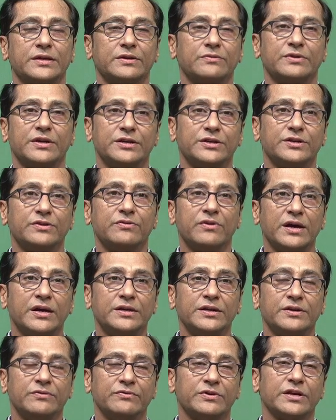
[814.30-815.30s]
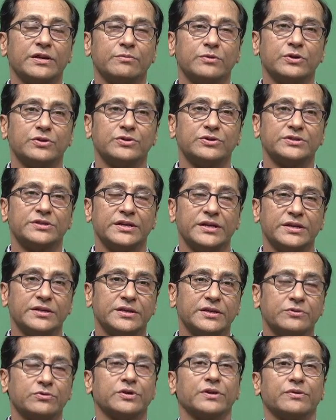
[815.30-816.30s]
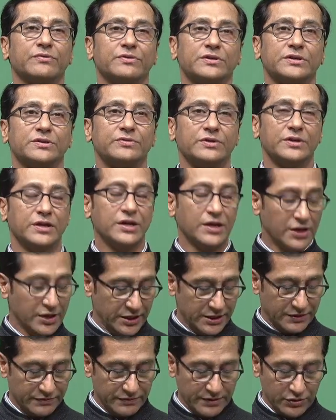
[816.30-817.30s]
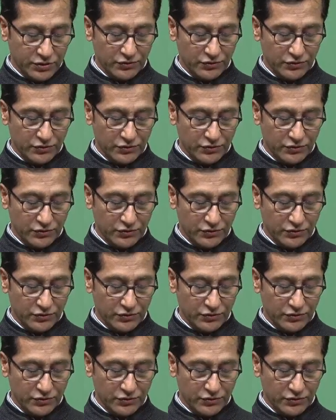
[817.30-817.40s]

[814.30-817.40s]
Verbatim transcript: and then we are dividing we are able to say that okay whether it